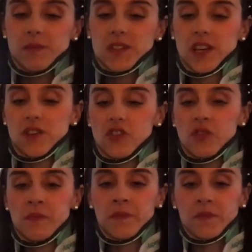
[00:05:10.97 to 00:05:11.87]
So
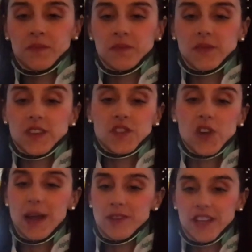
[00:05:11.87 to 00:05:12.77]

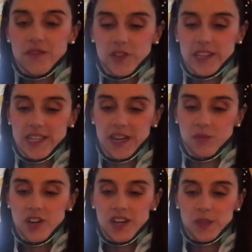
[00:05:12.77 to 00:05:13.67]
describe yourself using 10
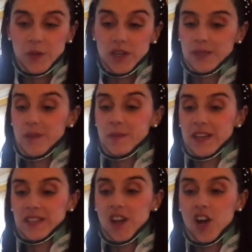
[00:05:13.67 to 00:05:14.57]
words. What are some of the
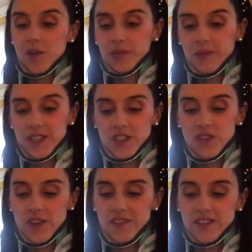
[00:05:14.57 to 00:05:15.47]
best compliments
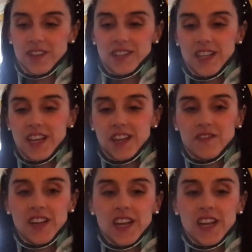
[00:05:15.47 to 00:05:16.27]
you've ever received?